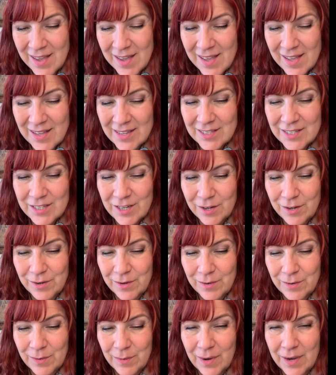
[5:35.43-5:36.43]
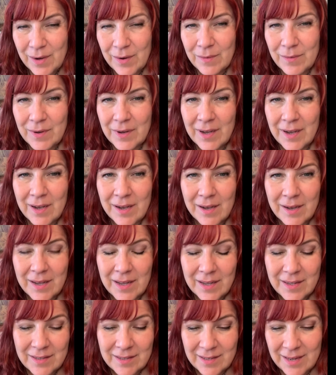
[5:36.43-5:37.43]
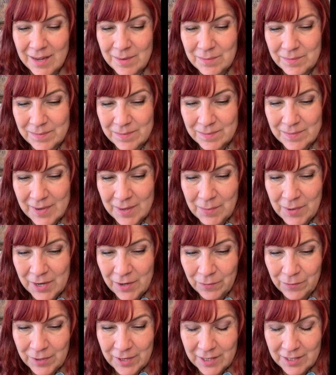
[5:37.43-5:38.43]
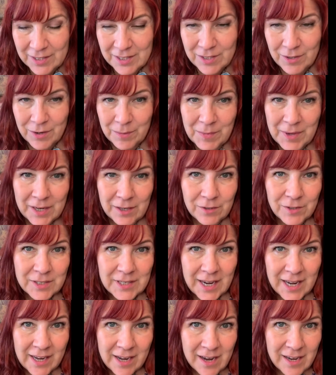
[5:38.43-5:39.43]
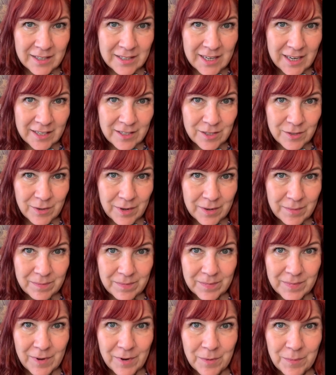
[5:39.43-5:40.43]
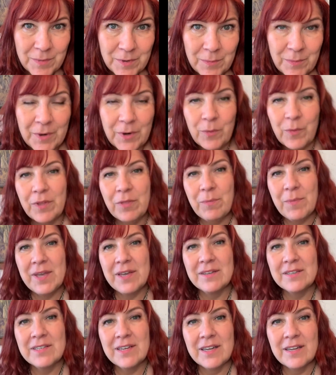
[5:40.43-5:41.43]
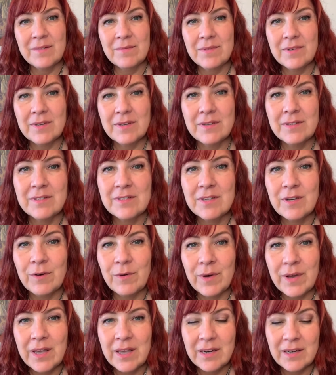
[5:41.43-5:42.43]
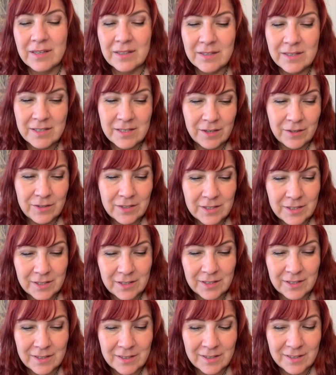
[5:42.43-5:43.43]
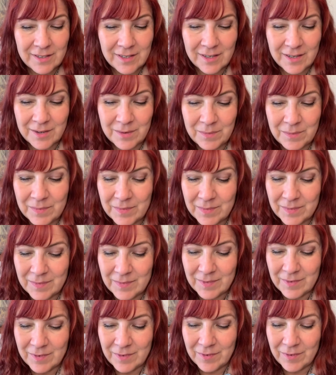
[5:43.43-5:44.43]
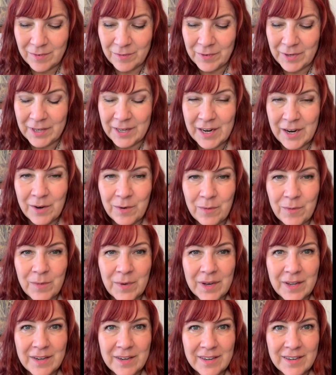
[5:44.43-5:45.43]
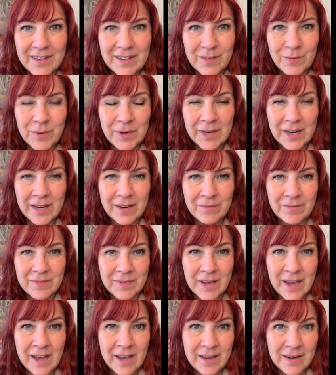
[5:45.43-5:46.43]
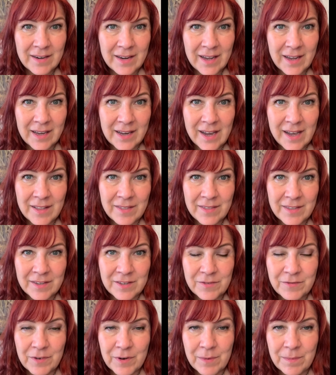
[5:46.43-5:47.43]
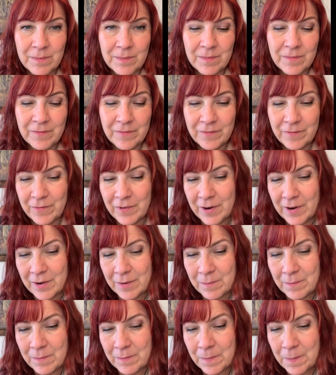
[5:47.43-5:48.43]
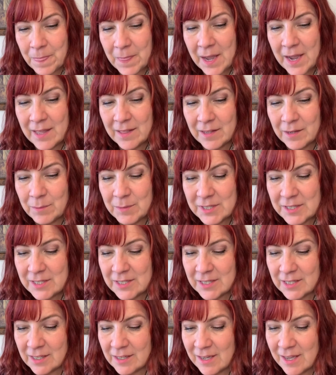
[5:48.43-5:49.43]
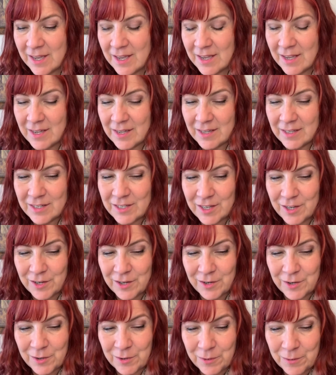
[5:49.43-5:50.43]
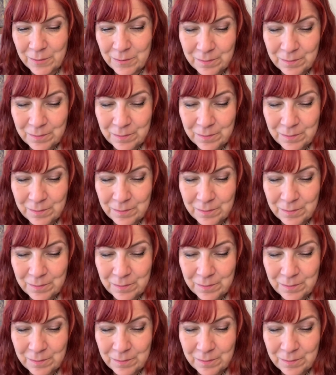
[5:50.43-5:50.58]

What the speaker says: So I'm gonna read, so I'm gonna lose eye contact, so I hope you bear with me as I go ahead and start to read out what I got. I got this from Highland Mystic. So